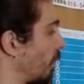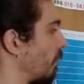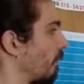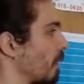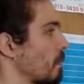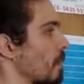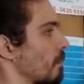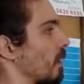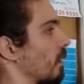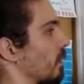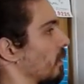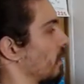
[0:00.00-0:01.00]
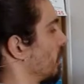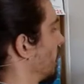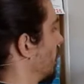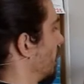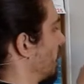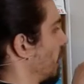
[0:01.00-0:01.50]
remember,
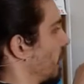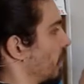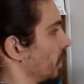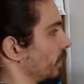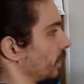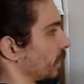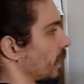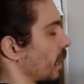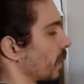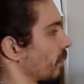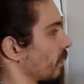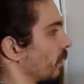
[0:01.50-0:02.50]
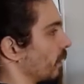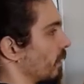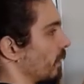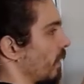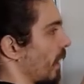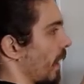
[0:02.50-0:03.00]
side
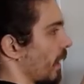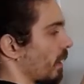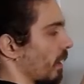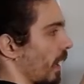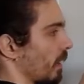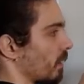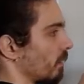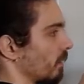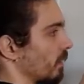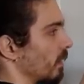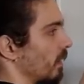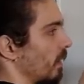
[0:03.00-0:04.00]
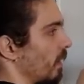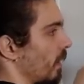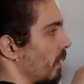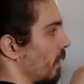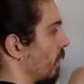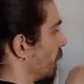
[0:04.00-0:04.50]
an angle,
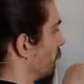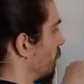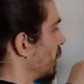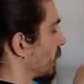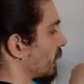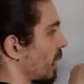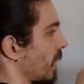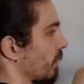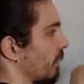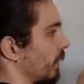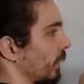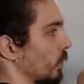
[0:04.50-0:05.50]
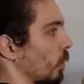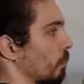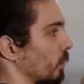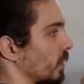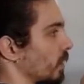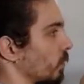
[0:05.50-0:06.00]
this side is
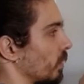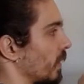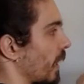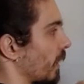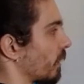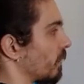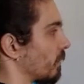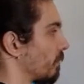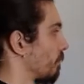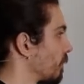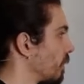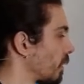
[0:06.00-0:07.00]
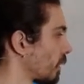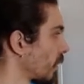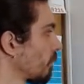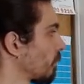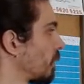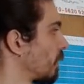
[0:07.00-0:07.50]
opposite to the angle. Okay,
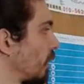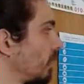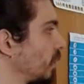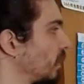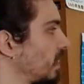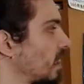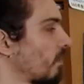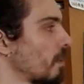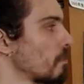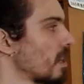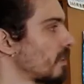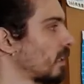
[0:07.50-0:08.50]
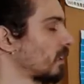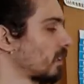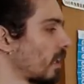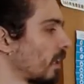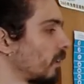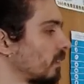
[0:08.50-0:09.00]
this is the remaining
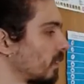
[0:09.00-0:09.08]
sides.